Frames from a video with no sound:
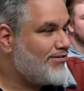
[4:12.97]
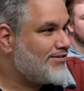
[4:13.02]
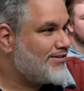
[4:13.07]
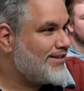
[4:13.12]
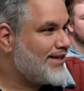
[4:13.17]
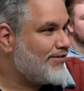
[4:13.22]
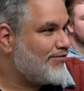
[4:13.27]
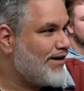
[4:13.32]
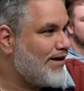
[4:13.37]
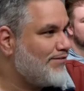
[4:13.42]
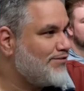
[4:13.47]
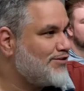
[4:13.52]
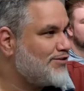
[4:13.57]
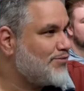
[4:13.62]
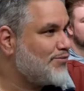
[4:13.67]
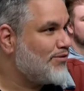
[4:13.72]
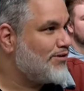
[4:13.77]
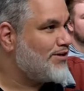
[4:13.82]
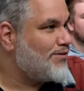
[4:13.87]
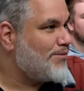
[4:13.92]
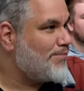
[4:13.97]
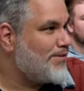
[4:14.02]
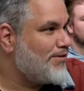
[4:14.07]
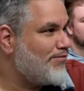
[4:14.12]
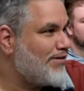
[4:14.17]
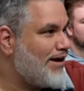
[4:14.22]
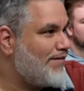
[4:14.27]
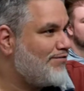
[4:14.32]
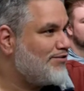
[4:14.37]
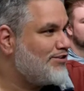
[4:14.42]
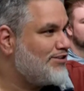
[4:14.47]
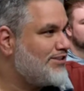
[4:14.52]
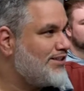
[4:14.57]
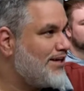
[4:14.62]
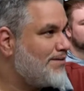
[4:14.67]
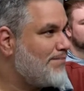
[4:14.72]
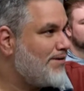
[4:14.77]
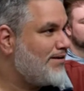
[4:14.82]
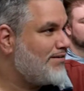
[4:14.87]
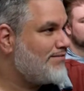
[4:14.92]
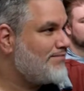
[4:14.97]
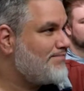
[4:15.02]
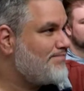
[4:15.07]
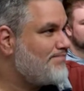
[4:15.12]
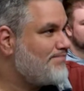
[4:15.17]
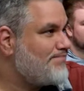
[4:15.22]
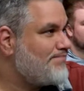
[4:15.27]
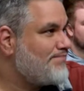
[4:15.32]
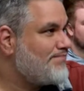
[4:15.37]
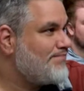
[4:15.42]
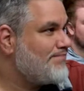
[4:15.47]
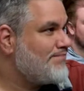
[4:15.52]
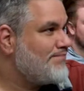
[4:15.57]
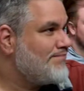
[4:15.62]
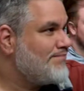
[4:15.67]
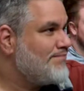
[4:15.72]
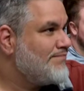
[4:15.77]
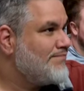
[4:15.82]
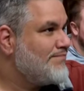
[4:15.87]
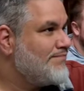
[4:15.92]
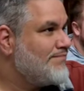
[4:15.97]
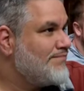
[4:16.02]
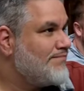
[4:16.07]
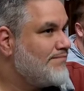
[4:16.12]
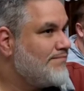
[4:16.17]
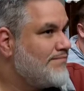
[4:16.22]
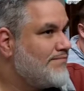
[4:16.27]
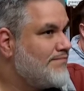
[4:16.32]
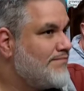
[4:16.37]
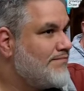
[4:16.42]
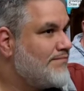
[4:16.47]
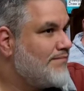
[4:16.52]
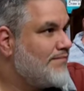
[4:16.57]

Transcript: think Ravages of War. You want to be the Ravages deck, Michael? Yeah.